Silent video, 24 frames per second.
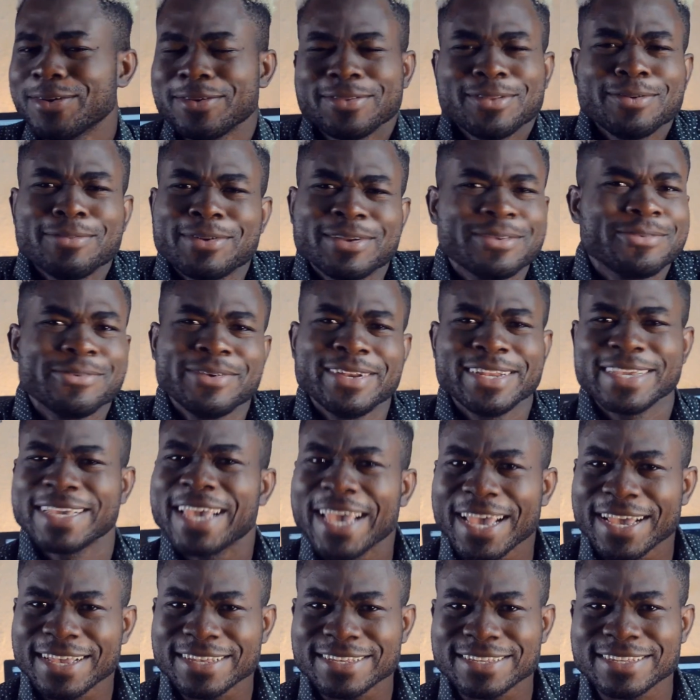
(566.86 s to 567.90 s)
No, nobody really
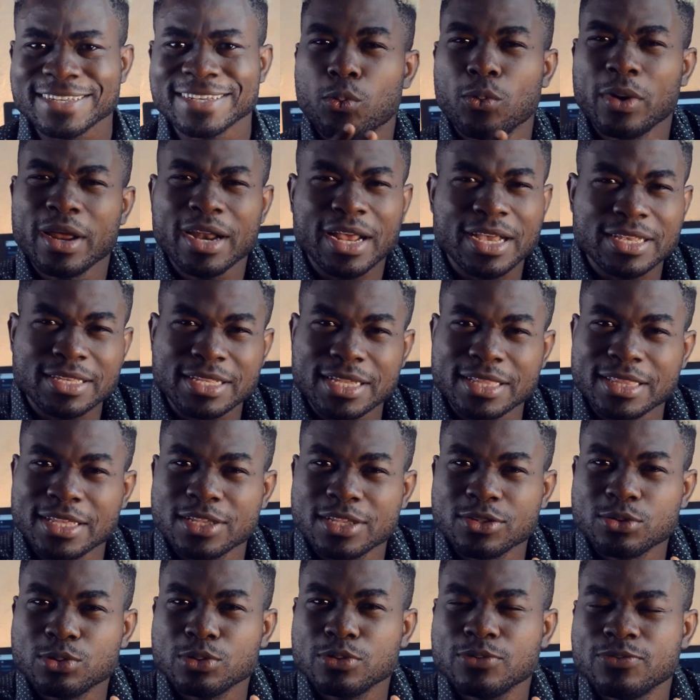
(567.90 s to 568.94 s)
cares. When I
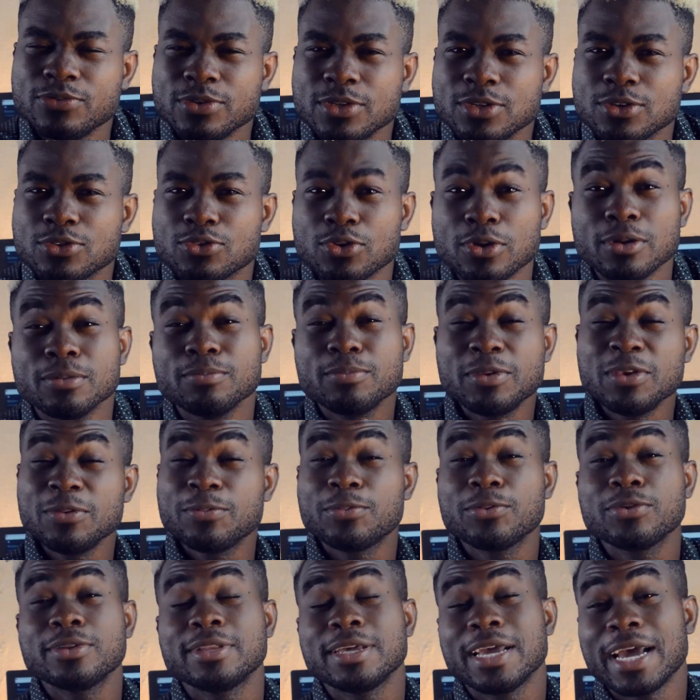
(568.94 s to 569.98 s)
started doing videos on
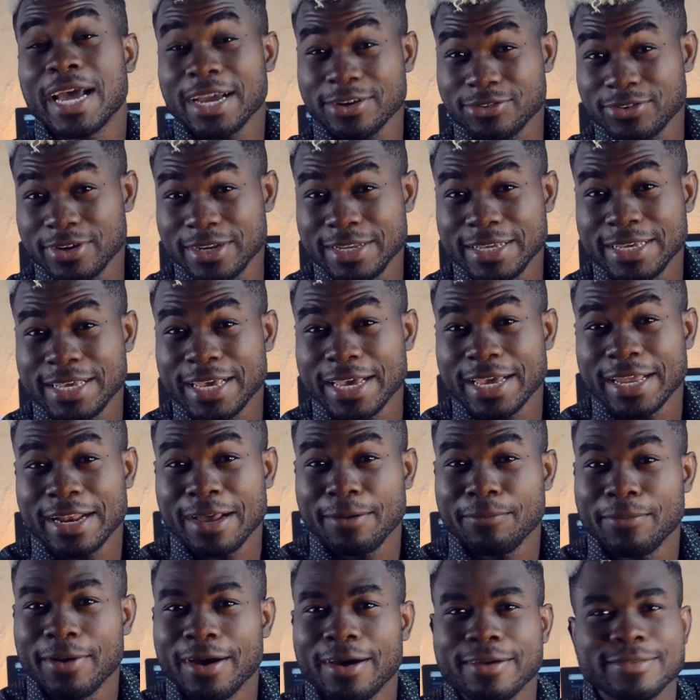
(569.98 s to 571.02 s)
people they actually cared
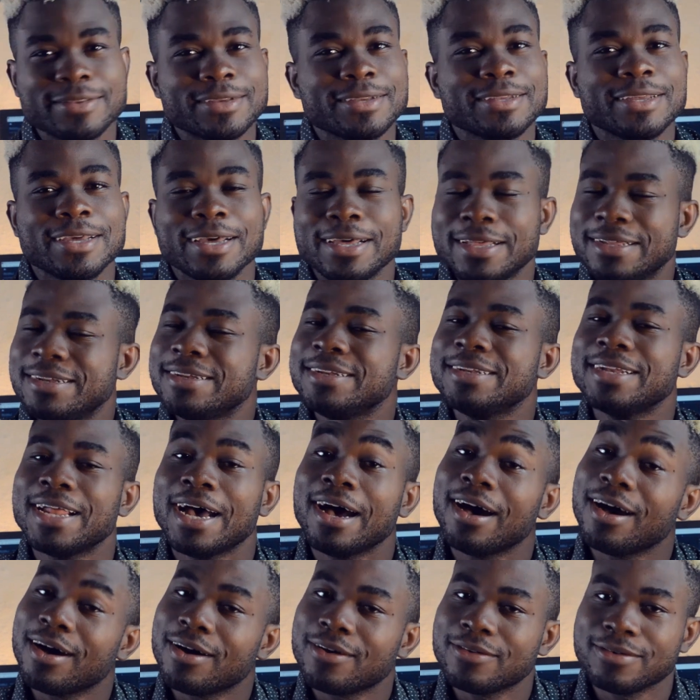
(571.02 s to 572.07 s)
about,
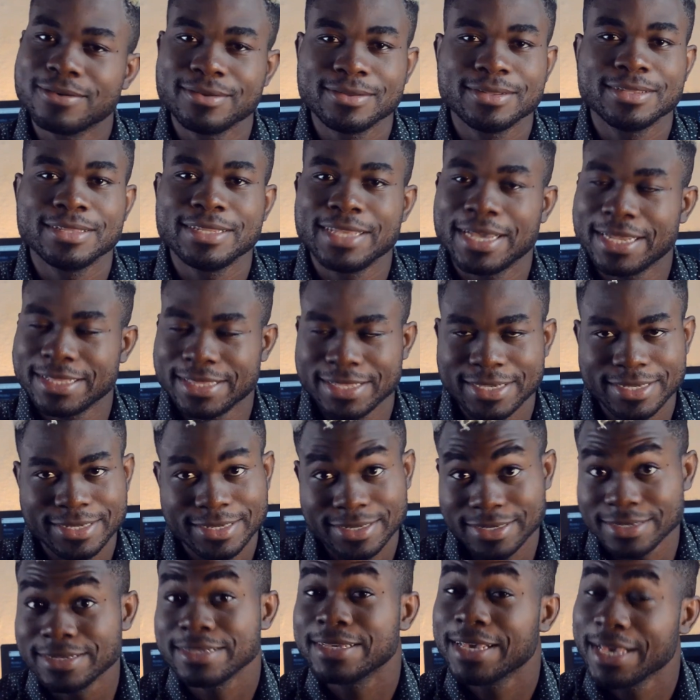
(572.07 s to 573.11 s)
now the
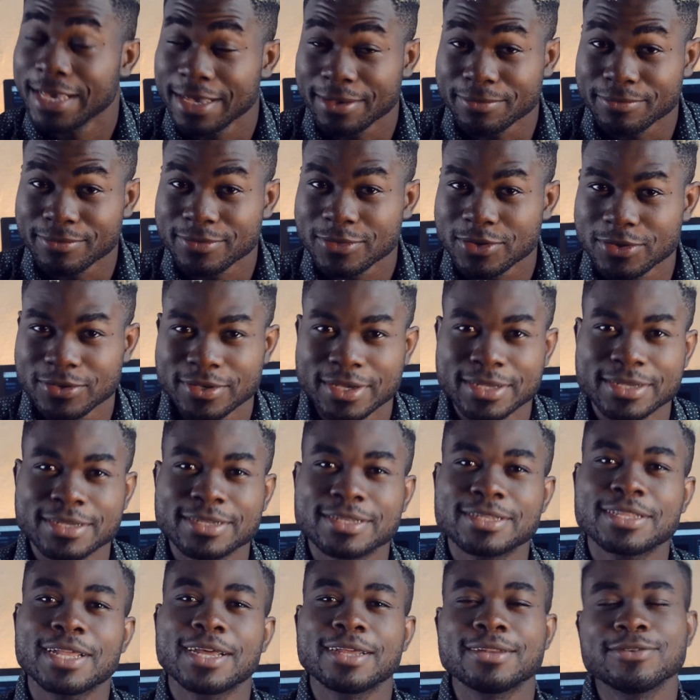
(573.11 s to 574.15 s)
attention came. You
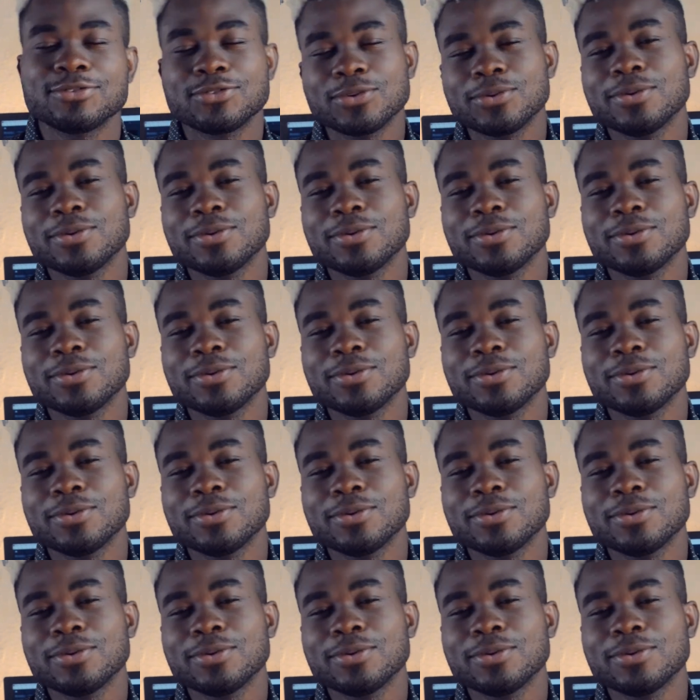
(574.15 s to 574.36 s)
understand?